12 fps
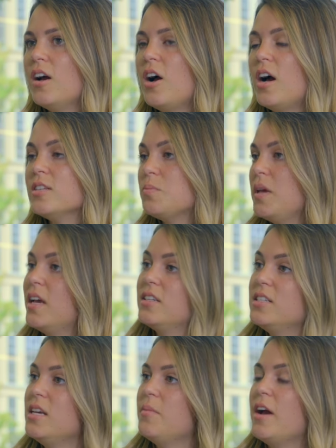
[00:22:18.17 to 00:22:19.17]
us being a
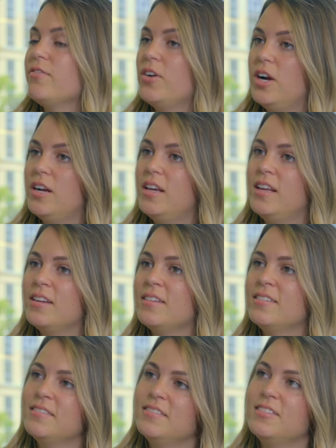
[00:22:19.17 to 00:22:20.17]
team effort
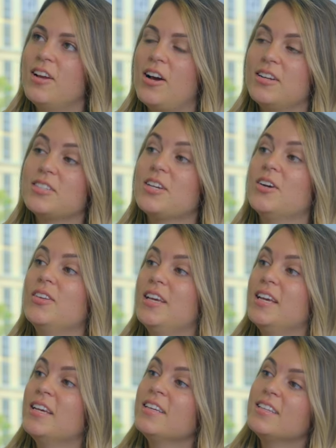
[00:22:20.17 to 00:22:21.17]
and not
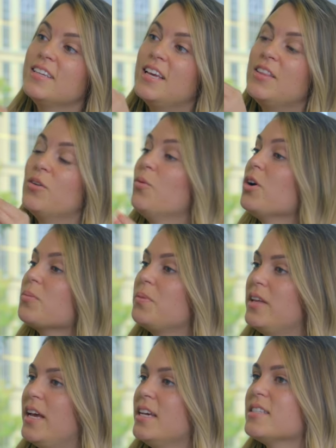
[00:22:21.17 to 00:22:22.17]
necessarily in the
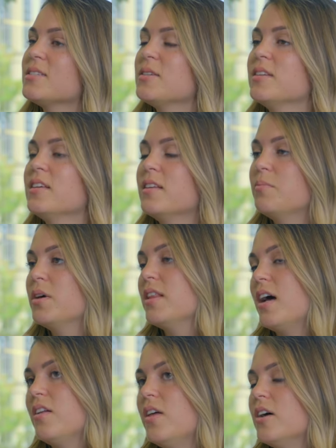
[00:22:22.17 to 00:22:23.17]
workplace, but
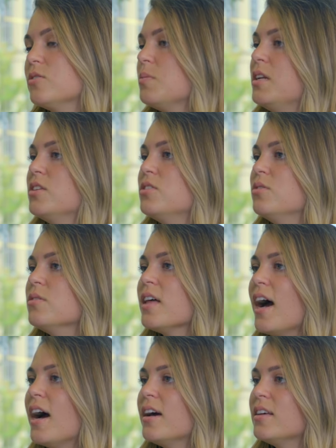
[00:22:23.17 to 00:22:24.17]
that allows me to do
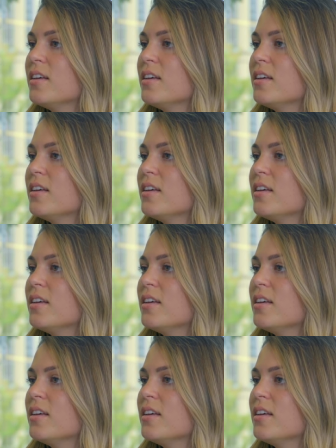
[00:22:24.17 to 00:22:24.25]
that.